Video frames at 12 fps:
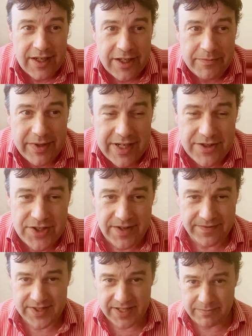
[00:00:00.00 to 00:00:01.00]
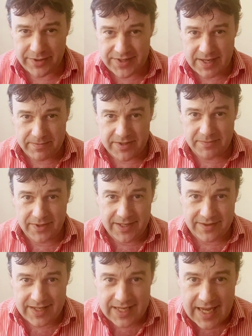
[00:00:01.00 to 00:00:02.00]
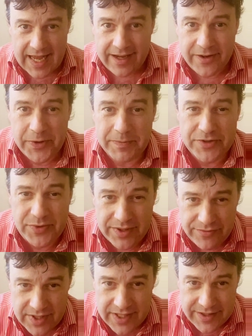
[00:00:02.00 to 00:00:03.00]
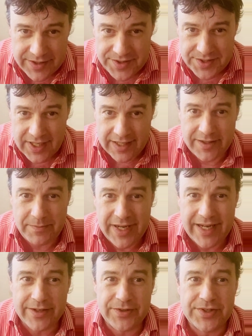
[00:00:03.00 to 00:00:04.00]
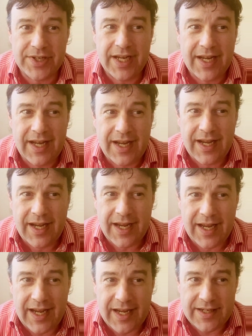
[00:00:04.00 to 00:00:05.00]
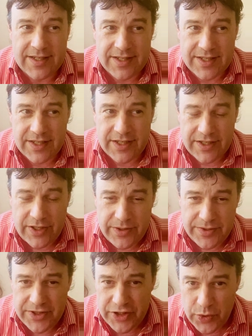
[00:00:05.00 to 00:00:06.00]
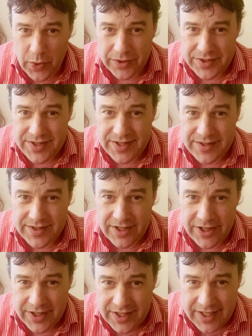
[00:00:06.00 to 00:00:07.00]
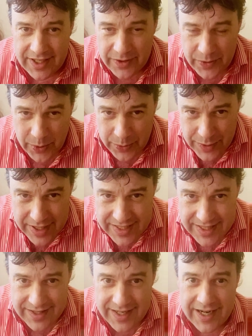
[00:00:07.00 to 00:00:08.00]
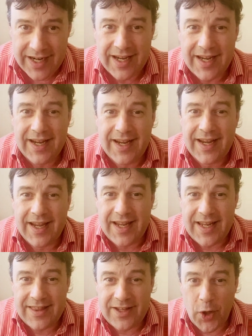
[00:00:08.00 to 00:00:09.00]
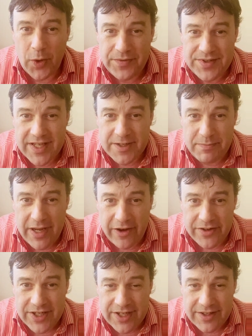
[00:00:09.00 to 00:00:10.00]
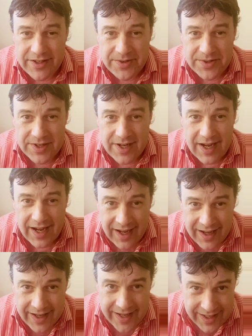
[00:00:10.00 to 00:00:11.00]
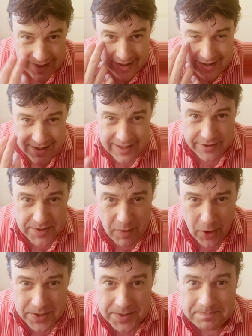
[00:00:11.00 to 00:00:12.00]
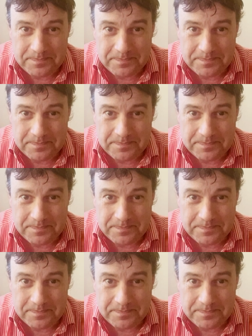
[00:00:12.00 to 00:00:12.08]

but it shifts imperceptibly the angle between readers and the page, and whose nuance is lurking already there in the offset powder your eye can now spot.